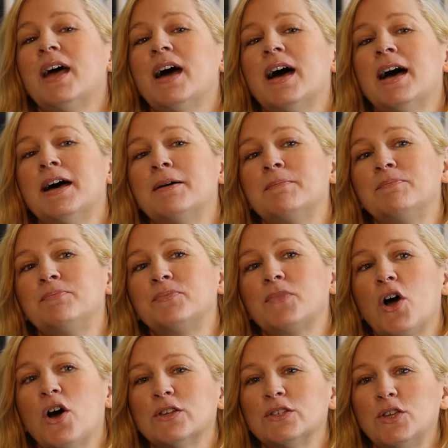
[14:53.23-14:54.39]
um,
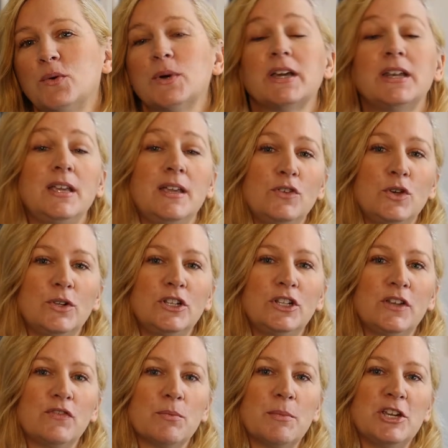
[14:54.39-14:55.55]
also, we're going to give you a little
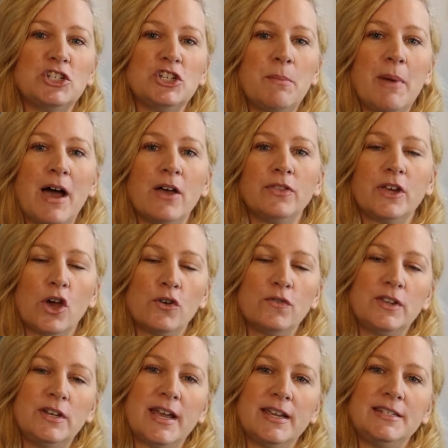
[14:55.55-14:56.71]
information about the
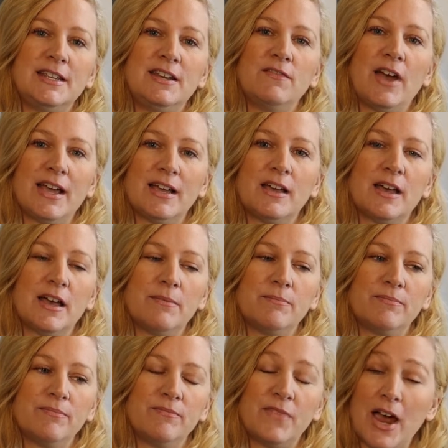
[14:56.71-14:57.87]
COVID 19
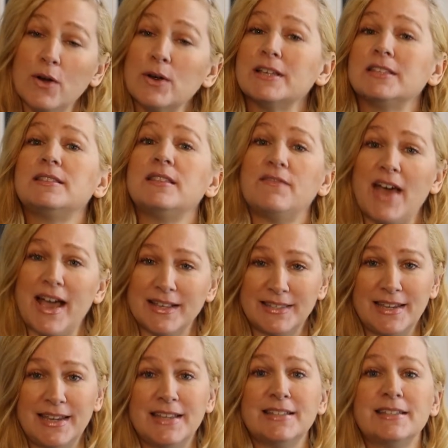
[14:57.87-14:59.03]
um, virus, the
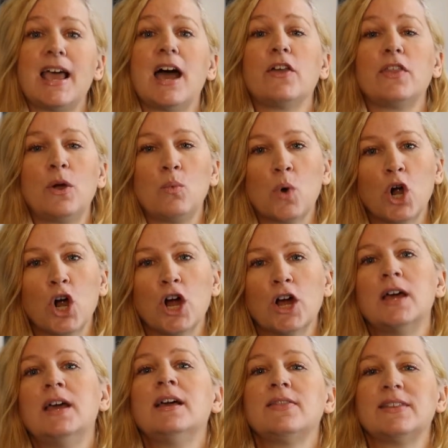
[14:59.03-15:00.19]
vaccines, how they
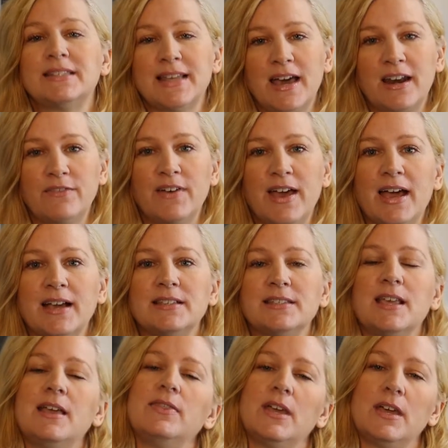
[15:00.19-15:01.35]
work, the side effects,
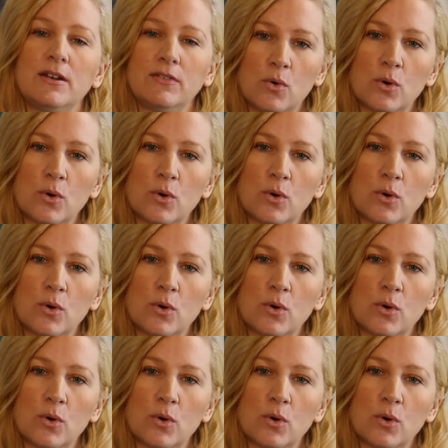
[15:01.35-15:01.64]
and then, of